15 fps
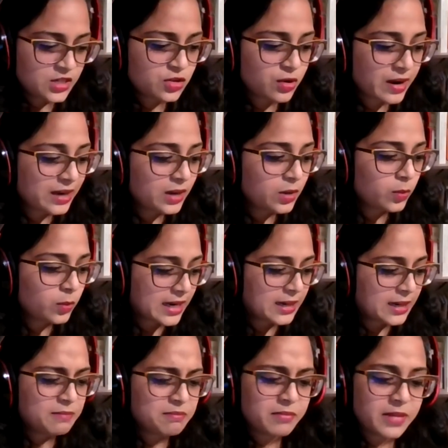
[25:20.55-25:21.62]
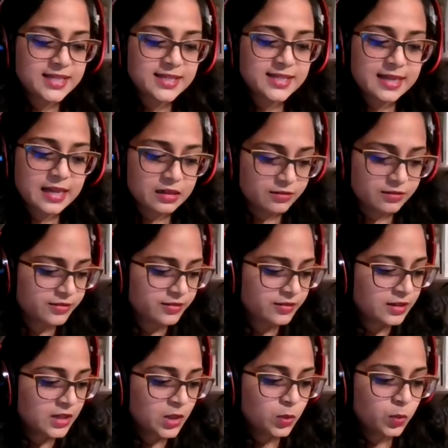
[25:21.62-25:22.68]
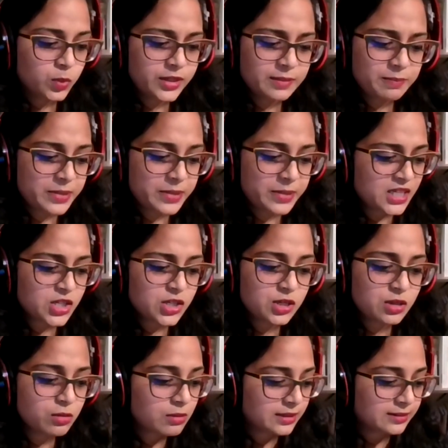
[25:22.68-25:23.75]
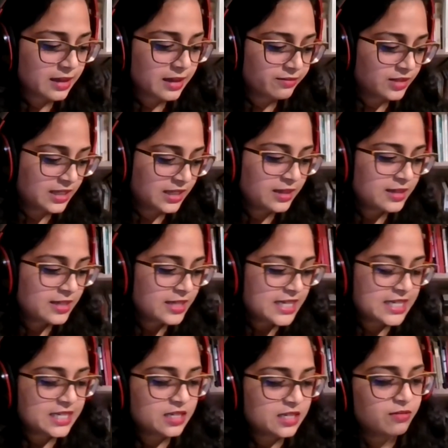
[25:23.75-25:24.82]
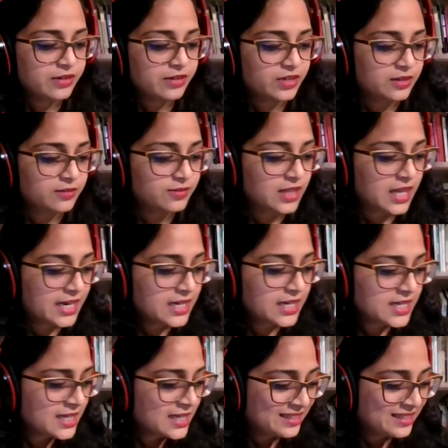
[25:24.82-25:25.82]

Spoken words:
Trade away myself. Would it be too unlovely in derivative light,